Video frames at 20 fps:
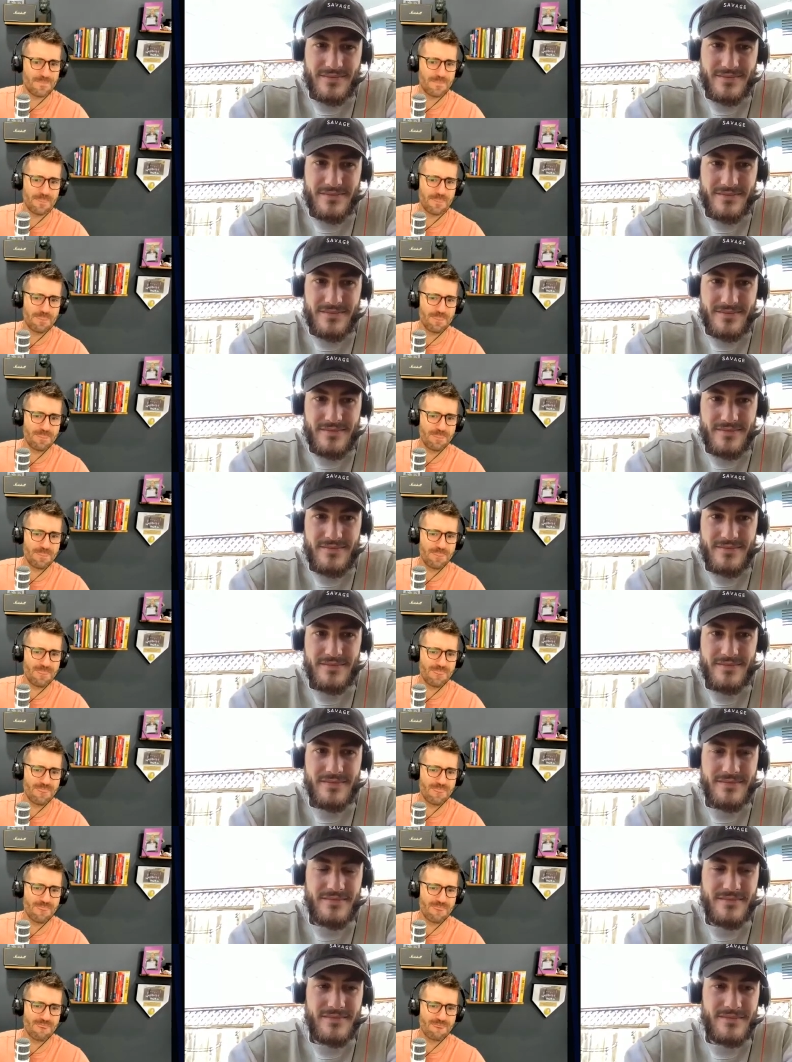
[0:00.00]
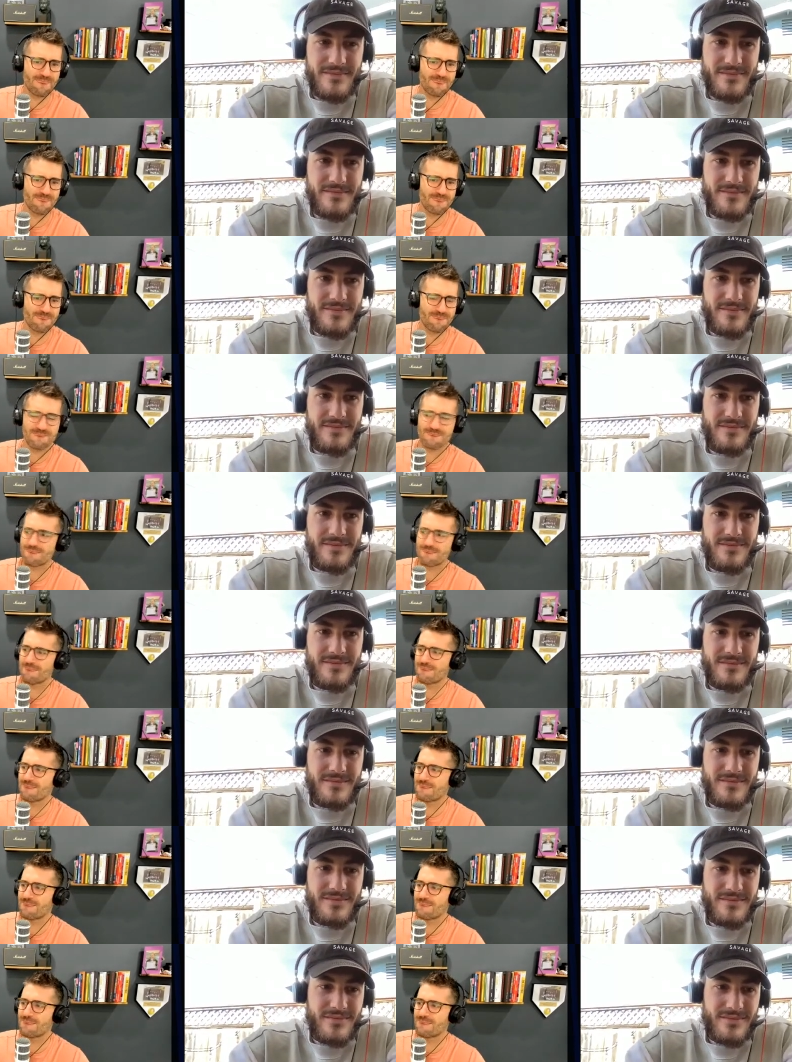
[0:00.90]

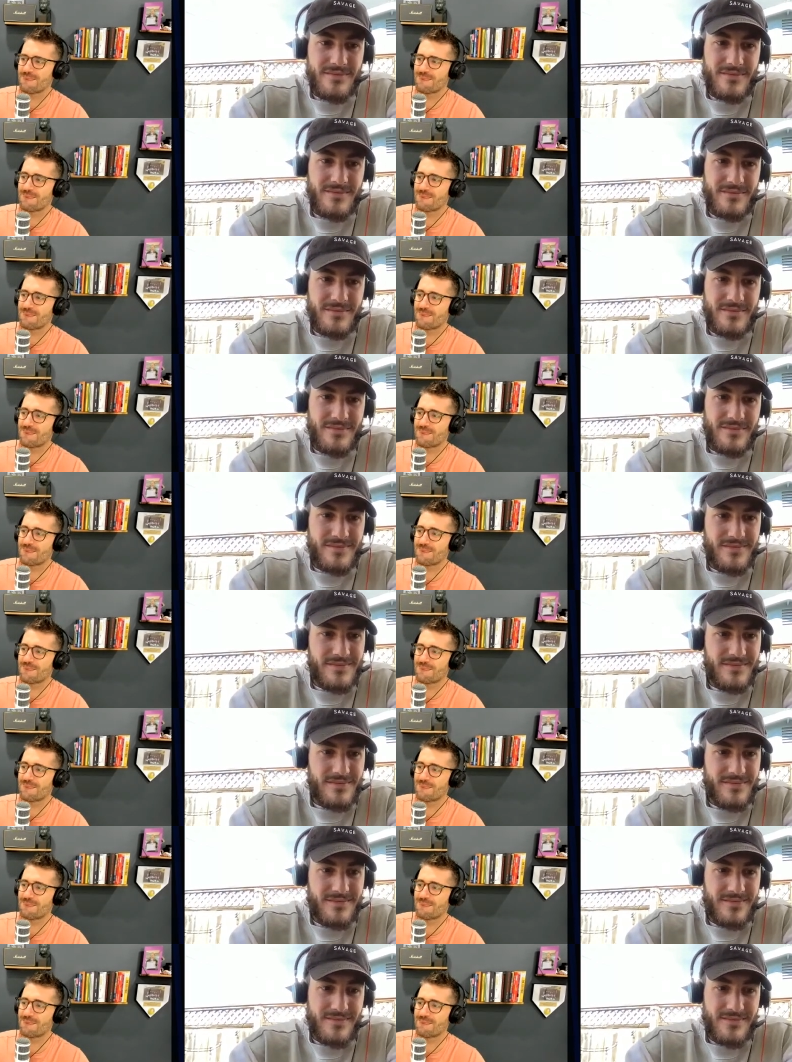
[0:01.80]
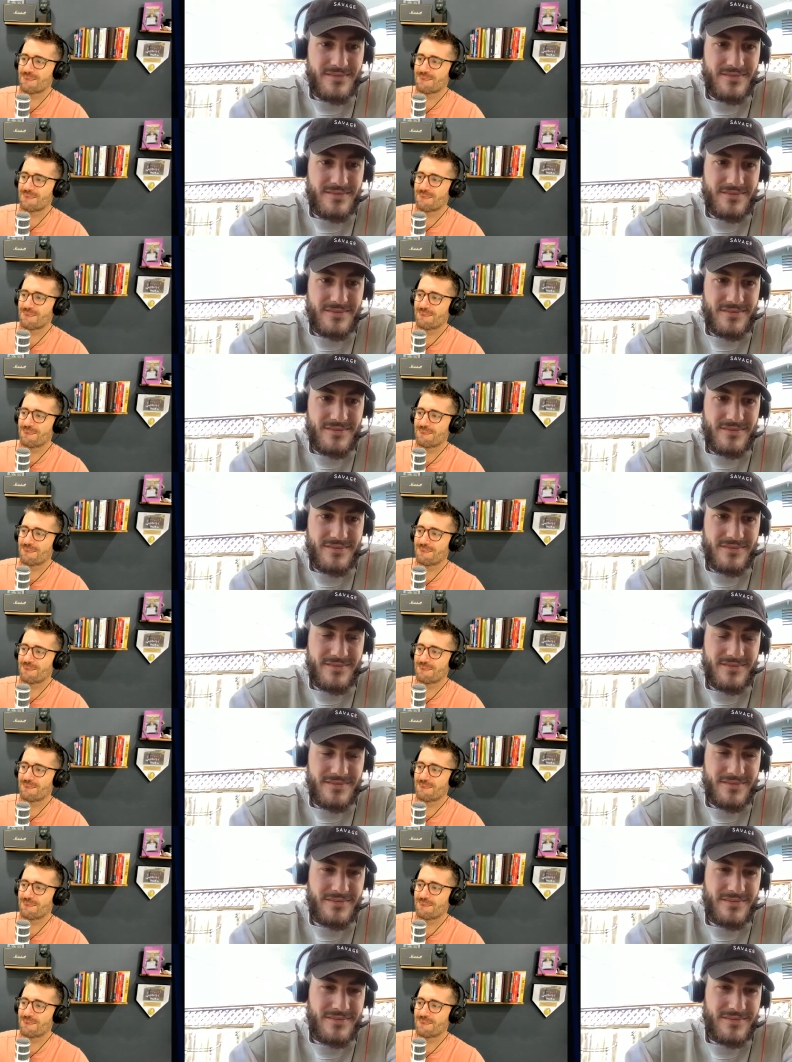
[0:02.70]

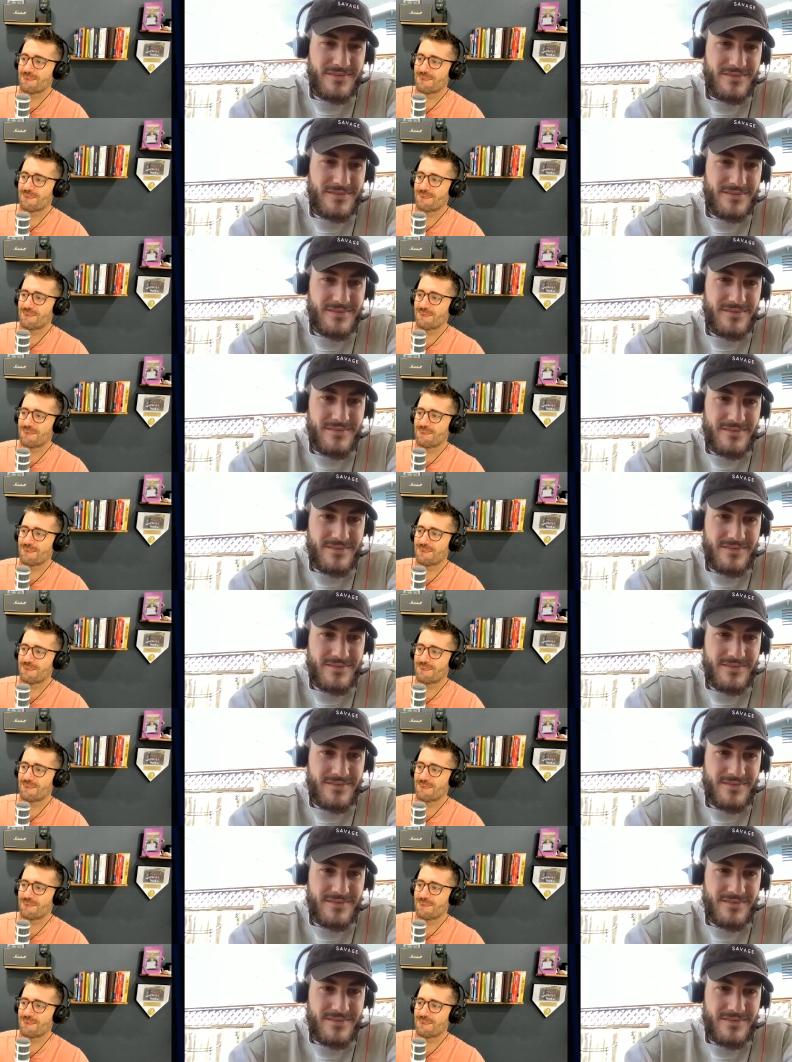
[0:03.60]
No one is speaking in this clip.